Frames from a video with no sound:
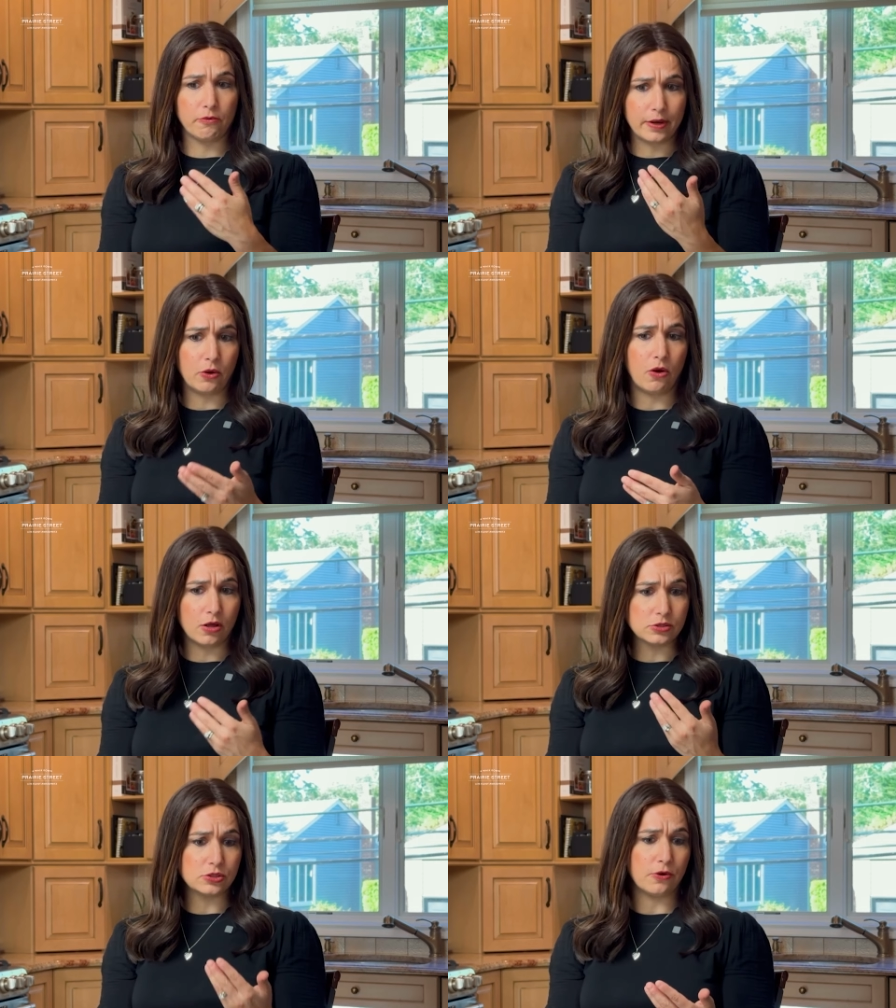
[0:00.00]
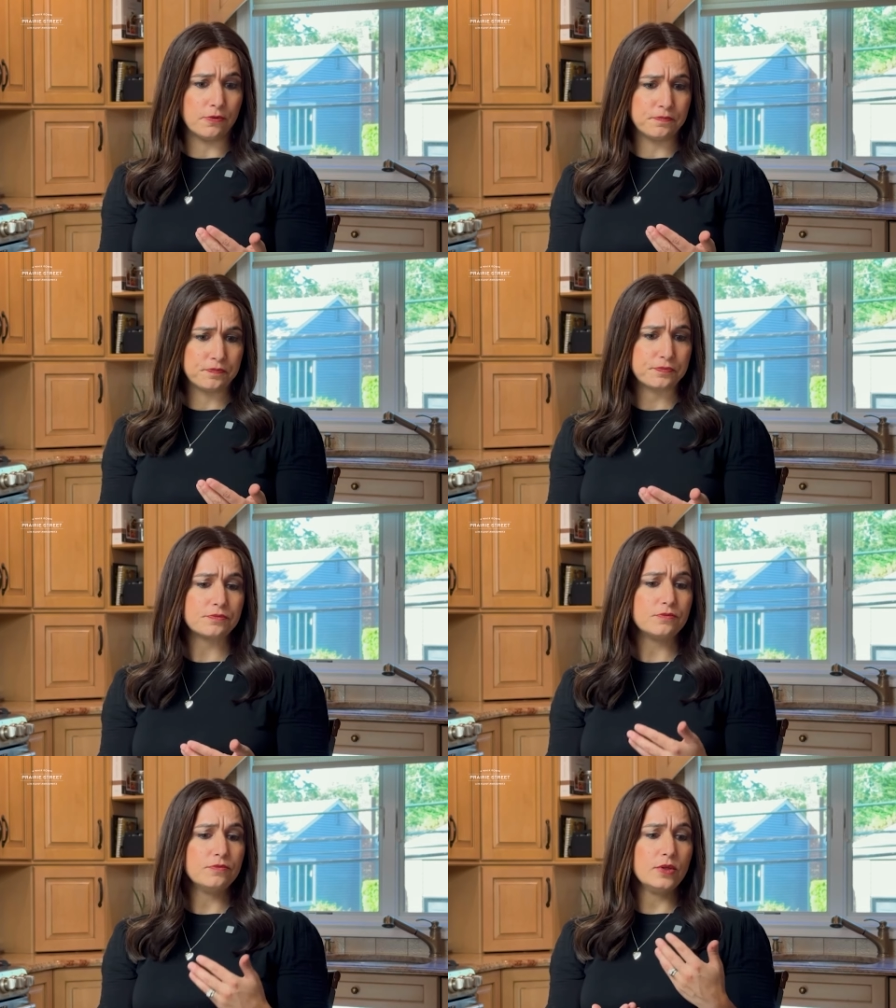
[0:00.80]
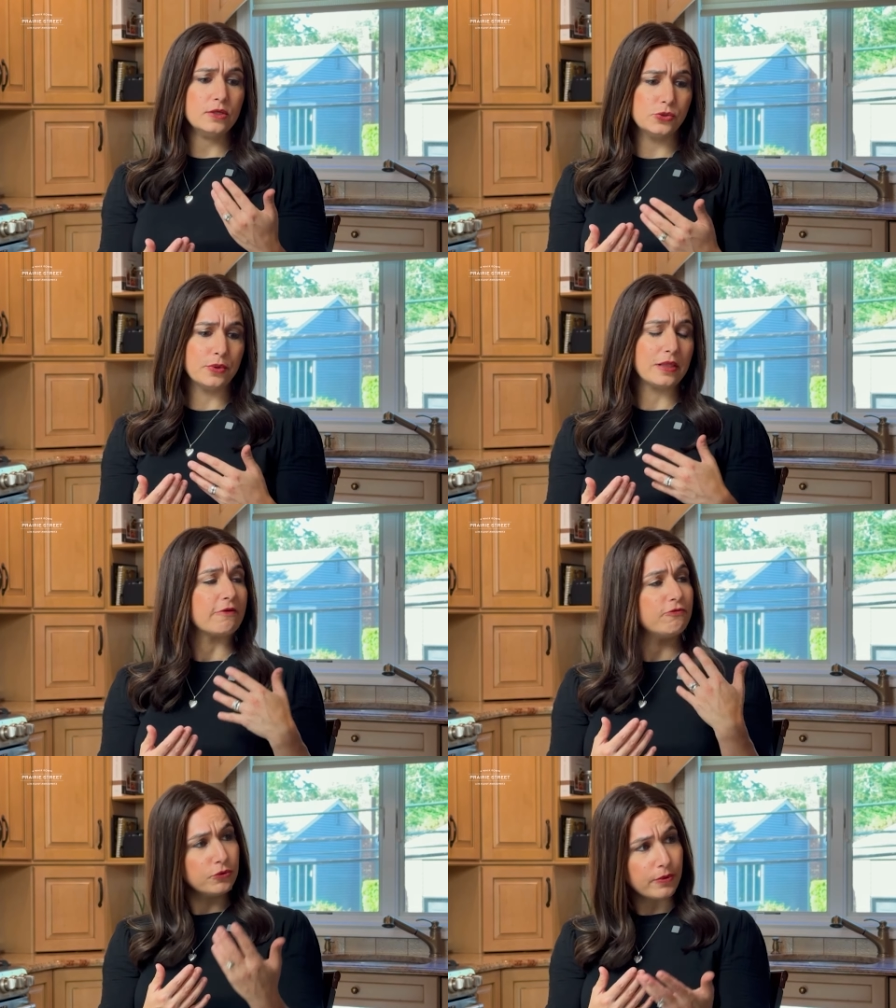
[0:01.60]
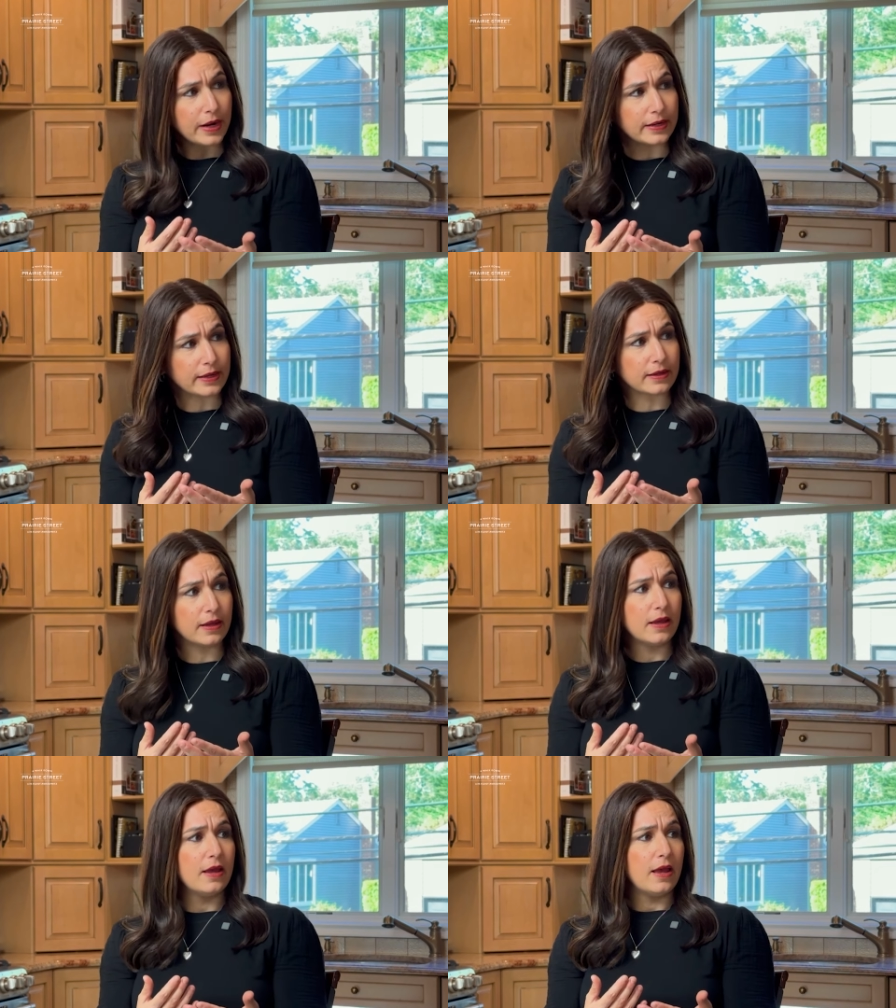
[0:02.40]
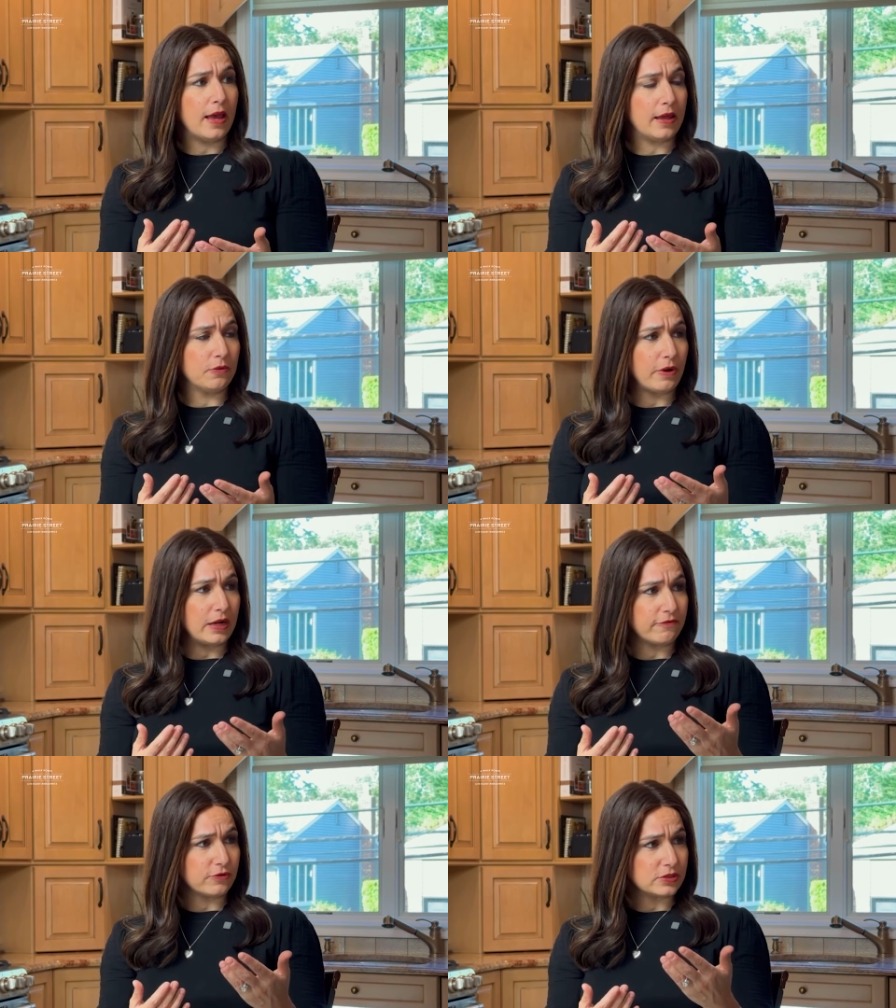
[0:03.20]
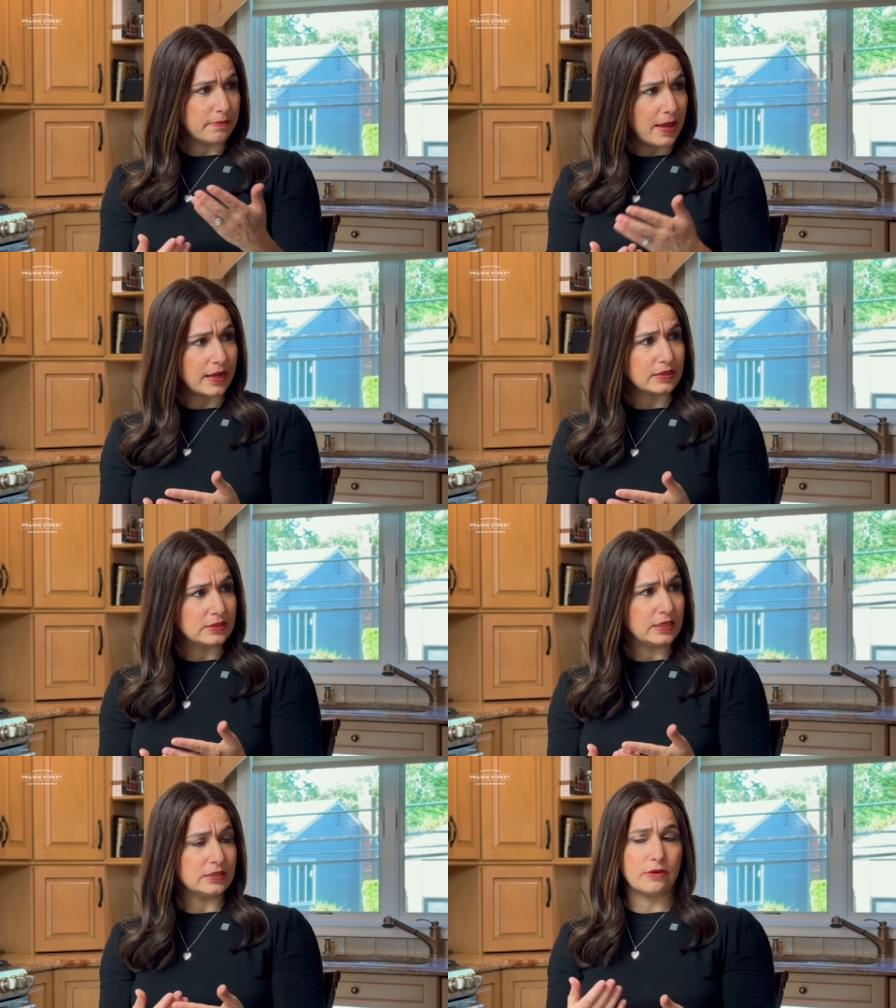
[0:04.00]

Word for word: already also doing like food writing and writing for some magazines.